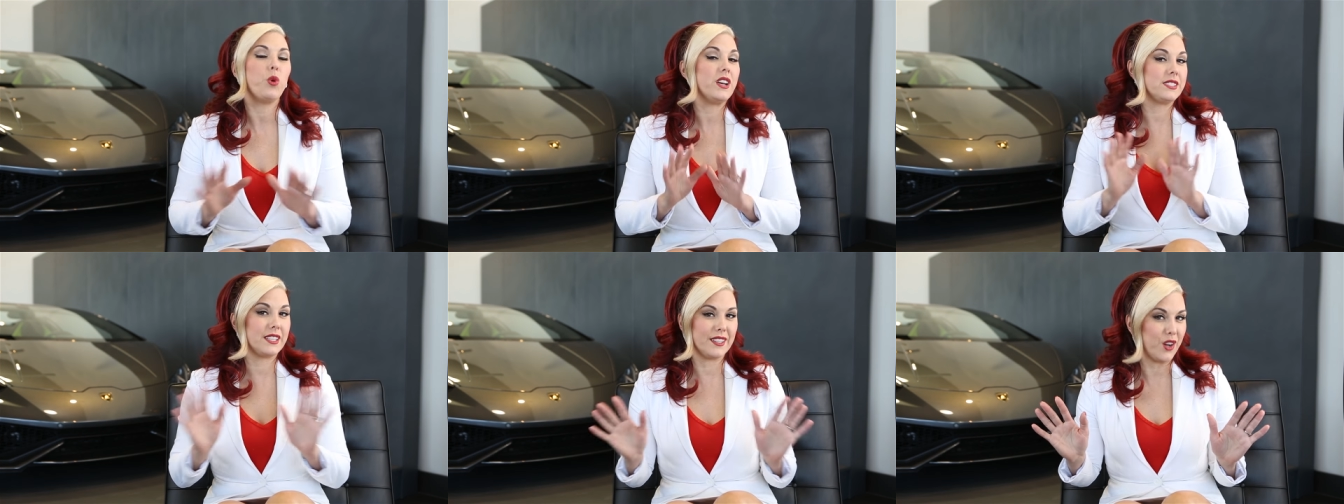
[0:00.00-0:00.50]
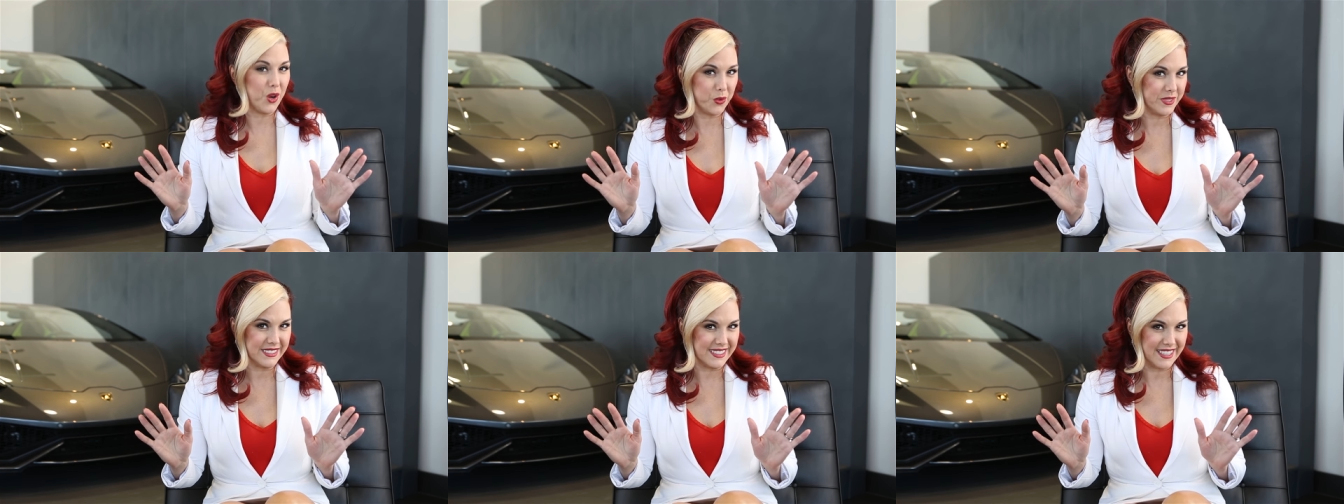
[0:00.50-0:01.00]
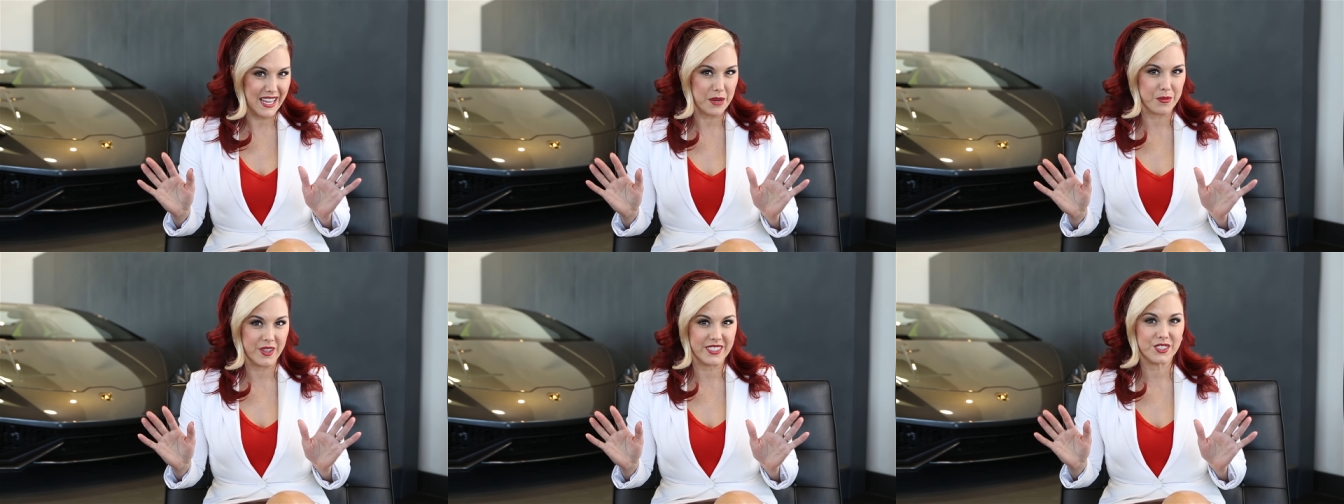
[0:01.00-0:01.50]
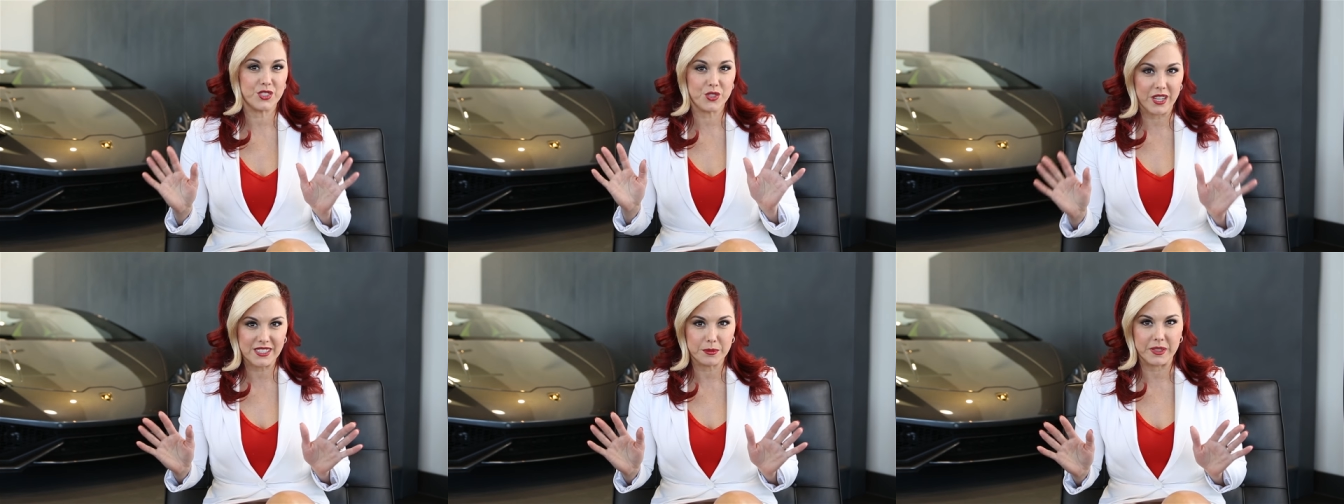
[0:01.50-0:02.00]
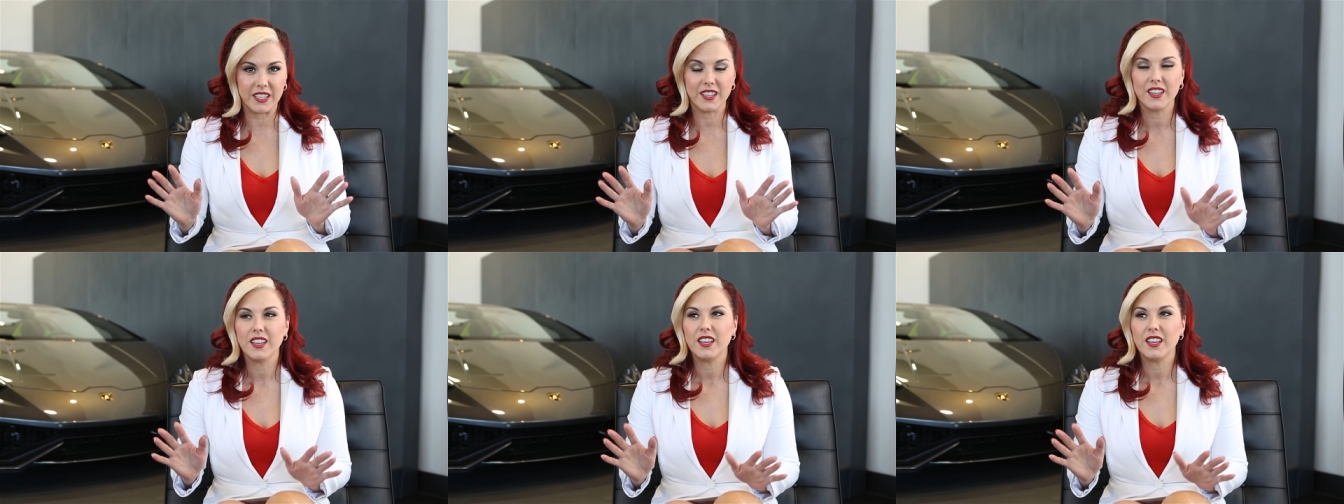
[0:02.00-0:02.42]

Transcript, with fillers: wasn't always glamorous, trust me.